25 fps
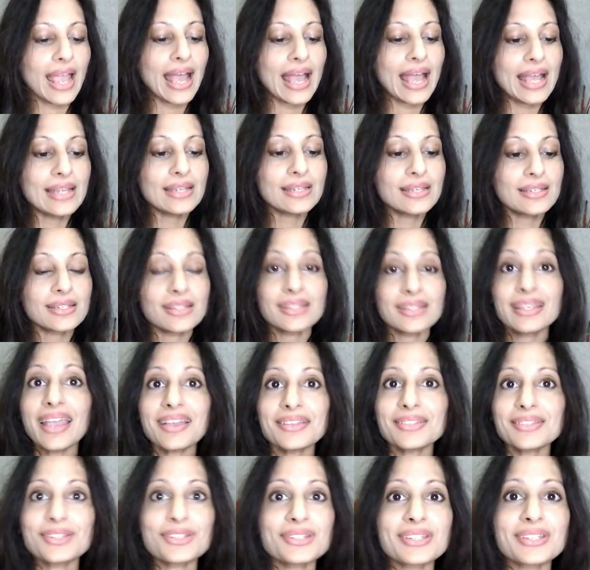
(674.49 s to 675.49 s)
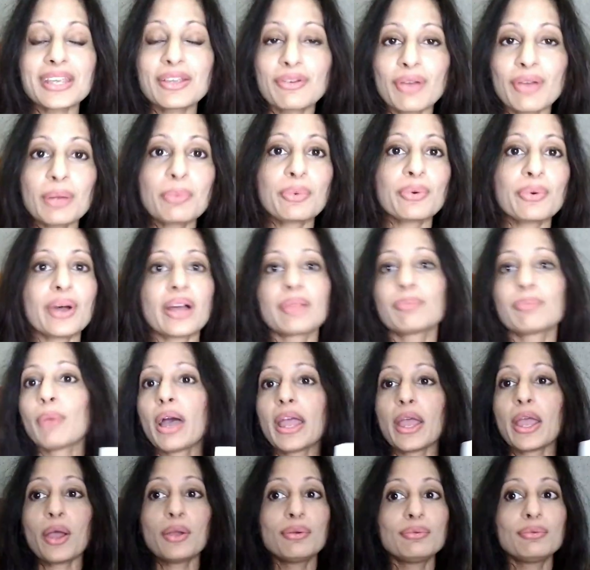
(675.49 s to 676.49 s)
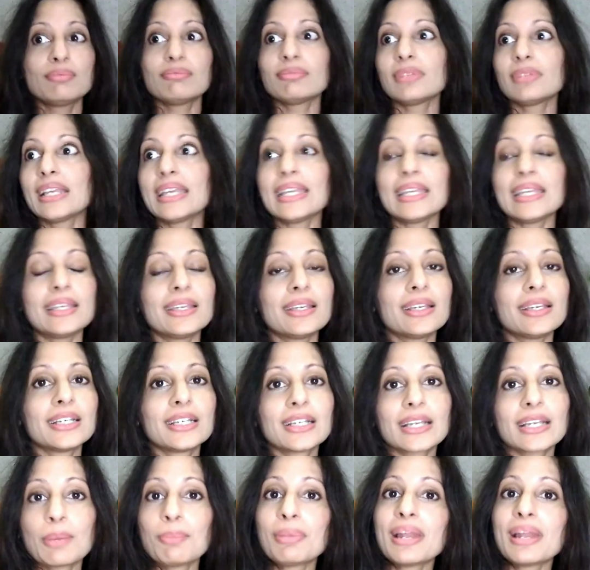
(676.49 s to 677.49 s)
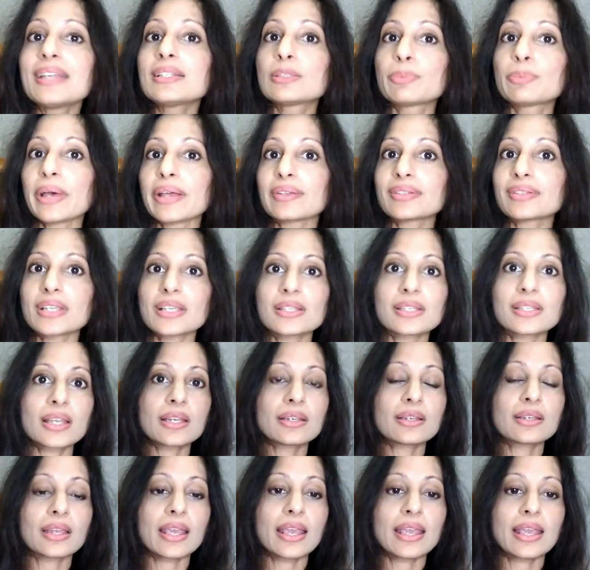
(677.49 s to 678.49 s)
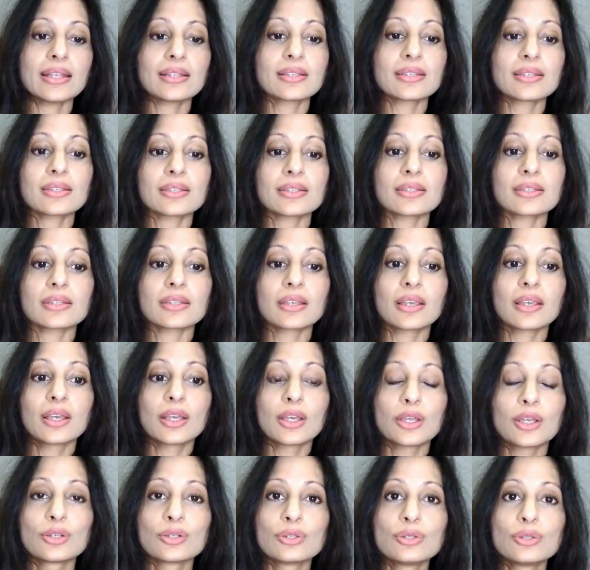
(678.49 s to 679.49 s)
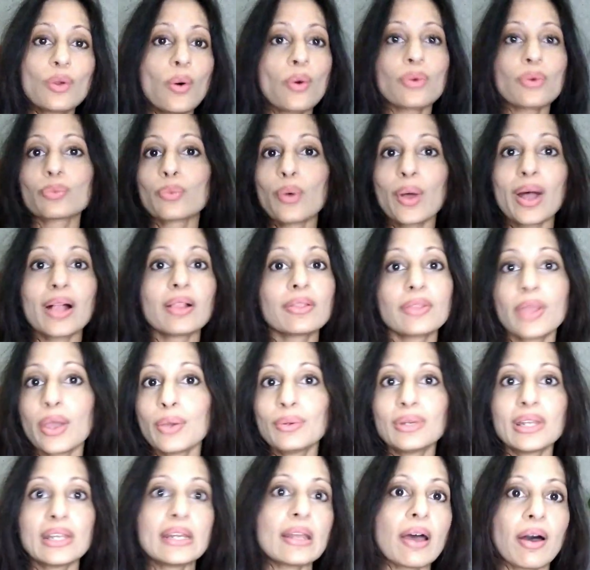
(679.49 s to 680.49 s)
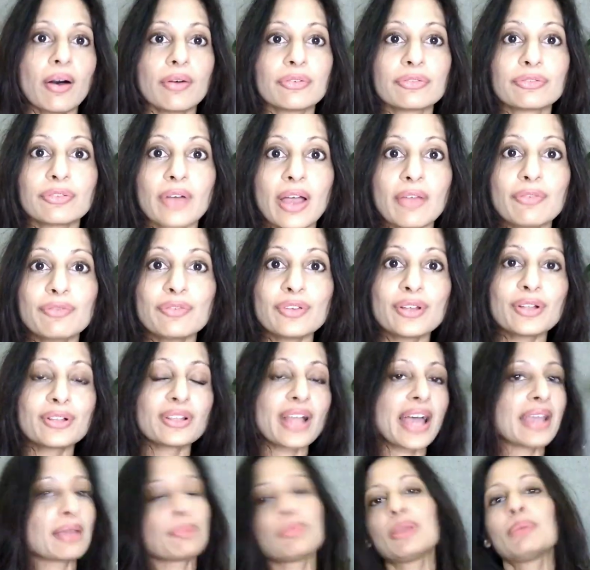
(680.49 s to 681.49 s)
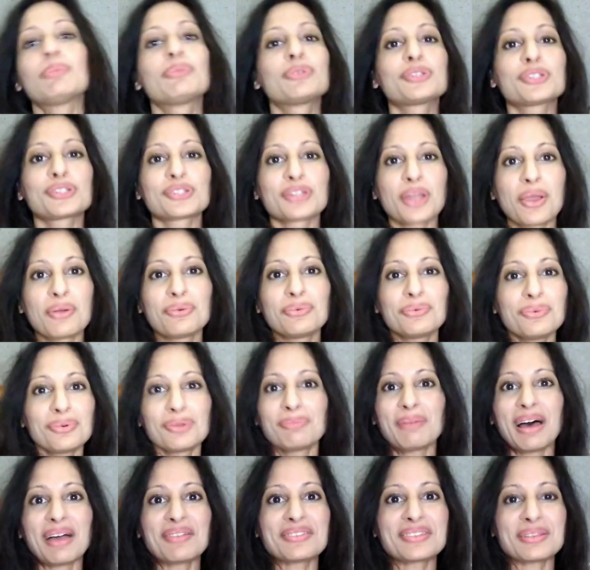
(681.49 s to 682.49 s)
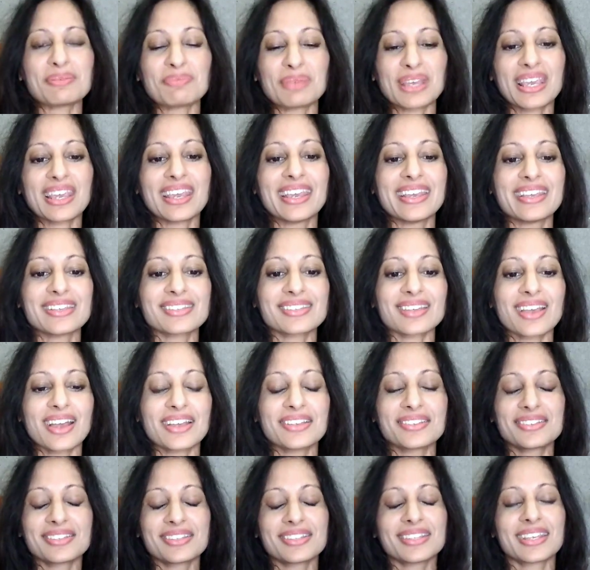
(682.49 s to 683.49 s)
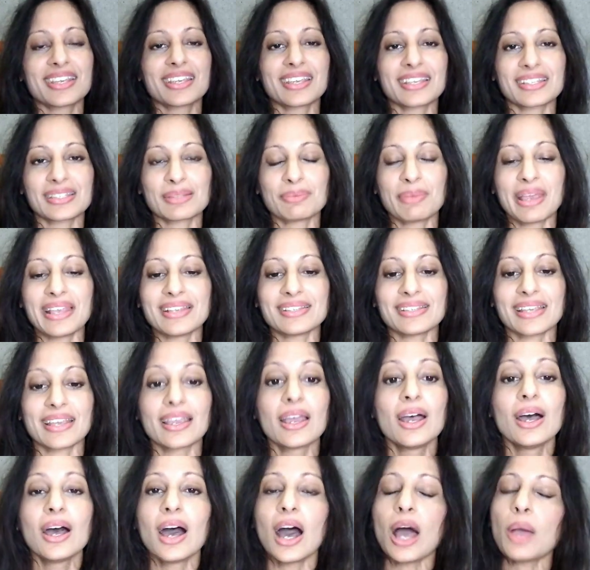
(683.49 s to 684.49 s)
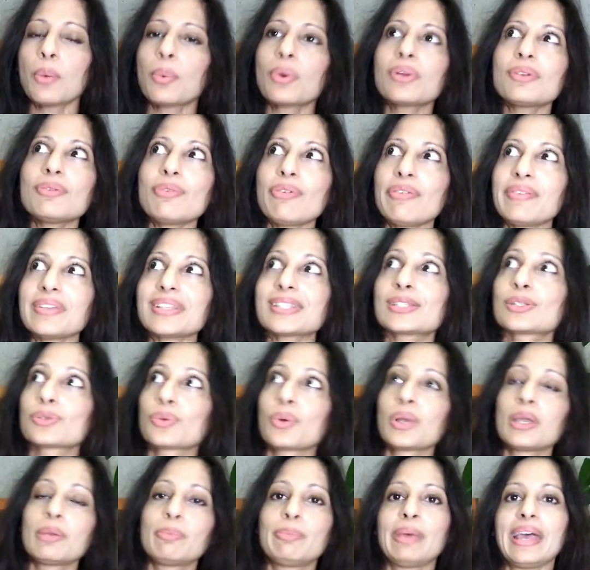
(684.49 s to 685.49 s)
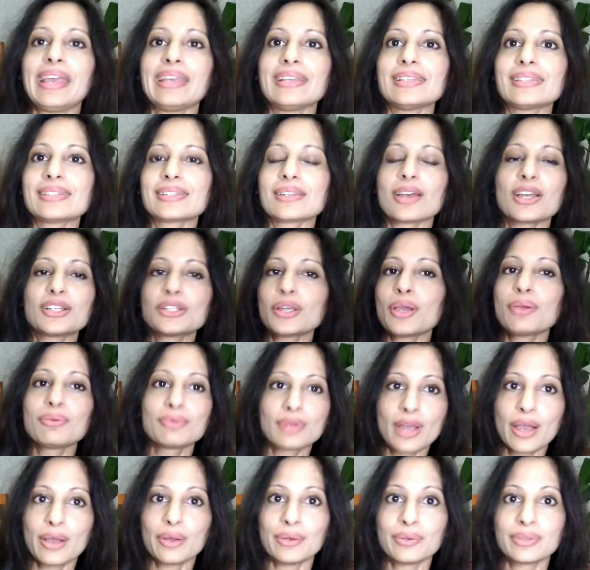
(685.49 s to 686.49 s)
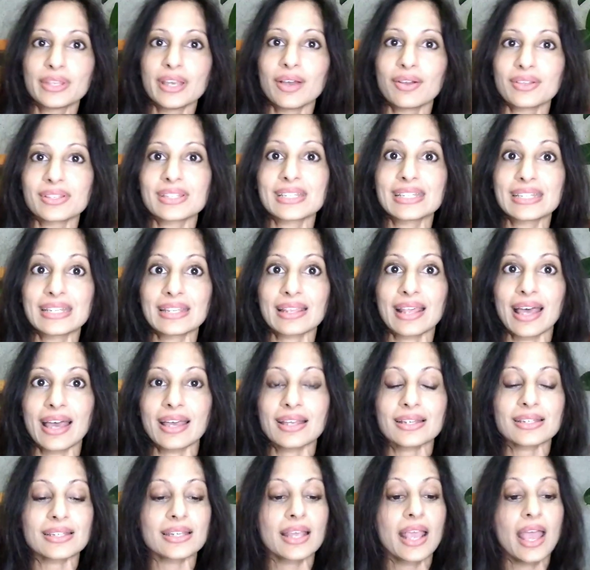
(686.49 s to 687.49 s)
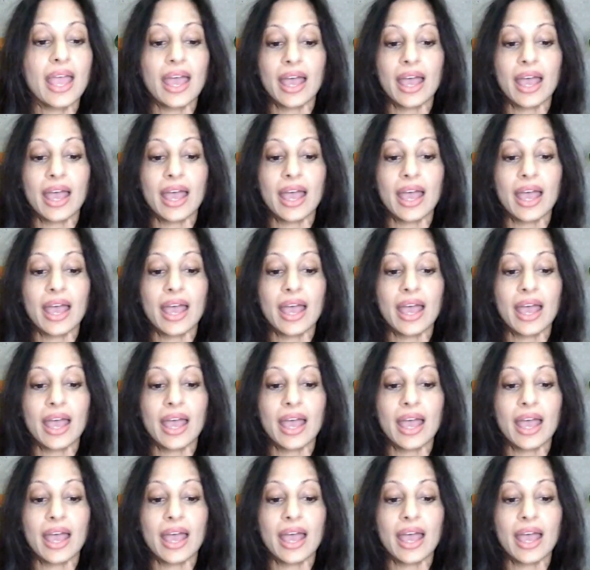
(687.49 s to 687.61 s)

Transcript: And yeah, it's just incredible. And my only complaint about it is that it's not well known enough. I feel like people should know all about it because I just think it's amazing. I wonder if it's soy based. I don't know the answer to that.